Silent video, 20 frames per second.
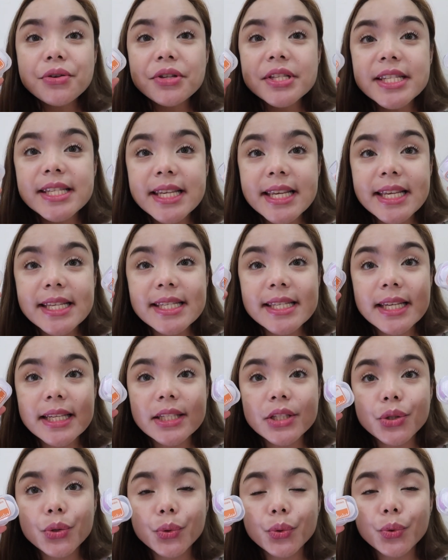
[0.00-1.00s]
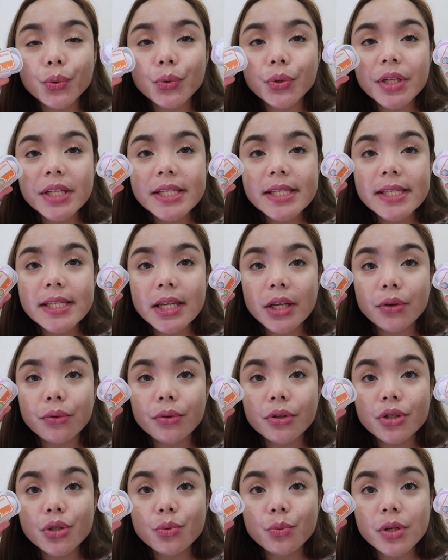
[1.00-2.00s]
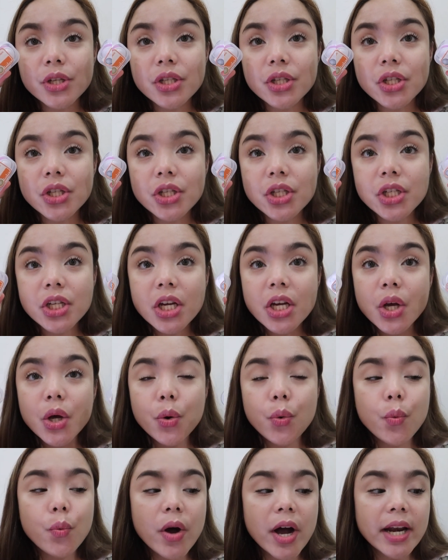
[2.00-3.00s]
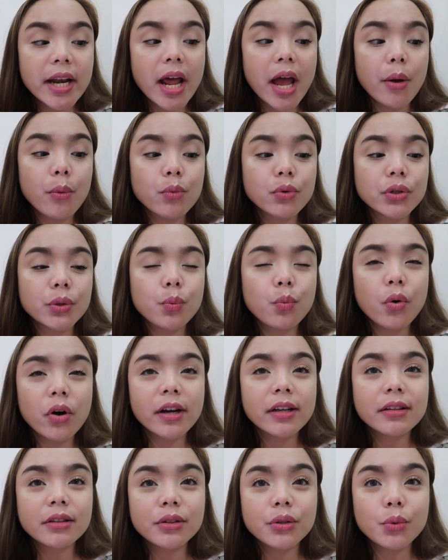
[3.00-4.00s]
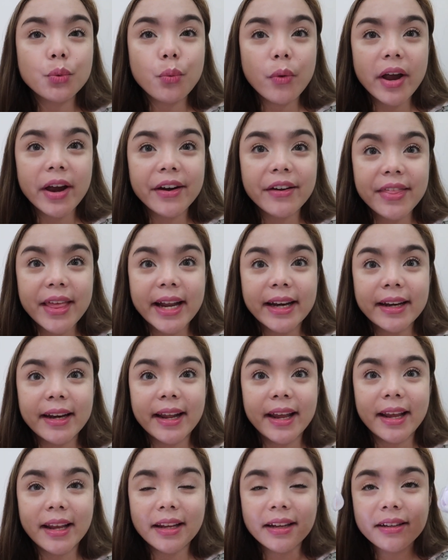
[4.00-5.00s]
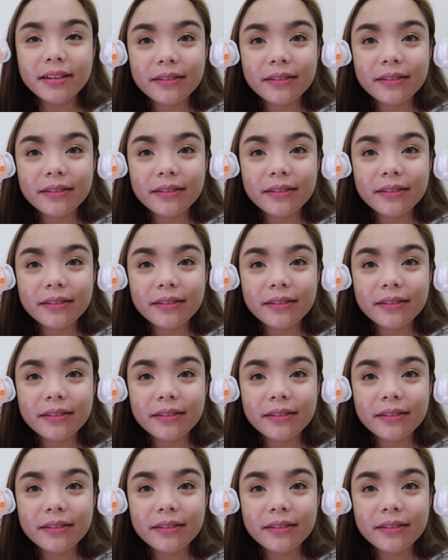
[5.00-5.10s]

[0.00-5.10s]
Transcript: So it's easy to distinguish which one I would want to wear that day.